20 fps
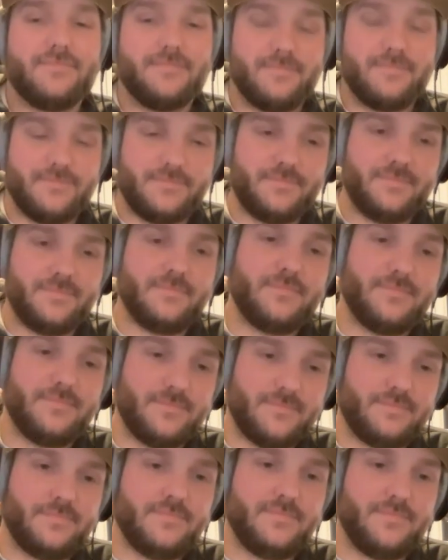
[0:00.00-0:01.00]

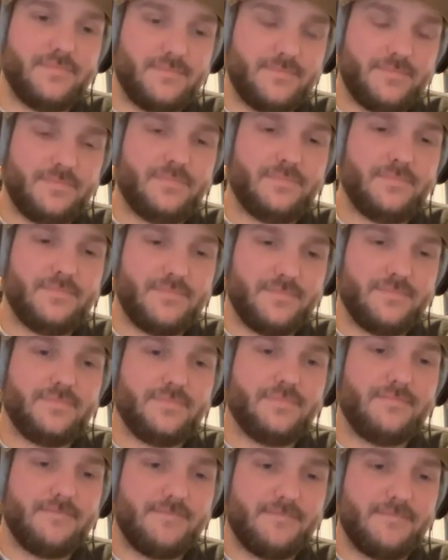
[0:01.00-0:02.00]

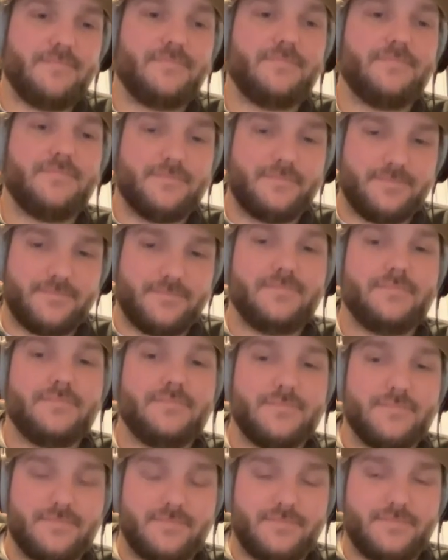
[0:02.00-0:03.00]

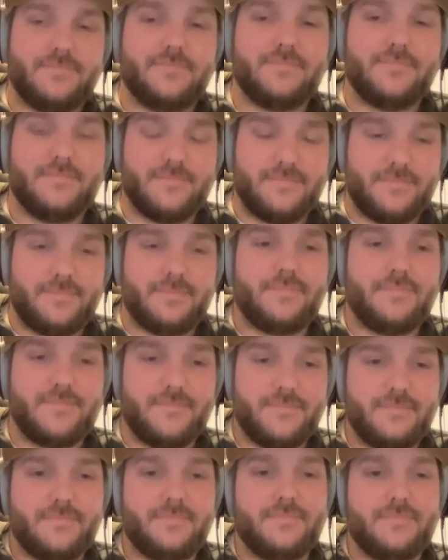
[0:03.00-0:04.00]

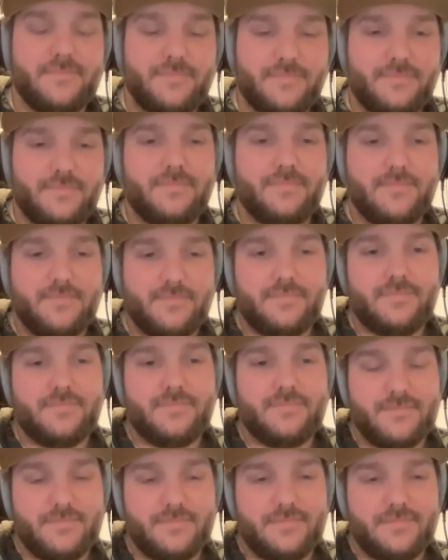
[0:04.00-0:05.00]

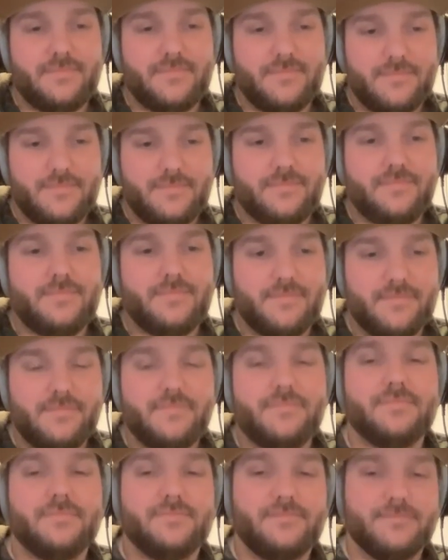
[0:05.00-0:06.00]
No words are spoken by the person on screen.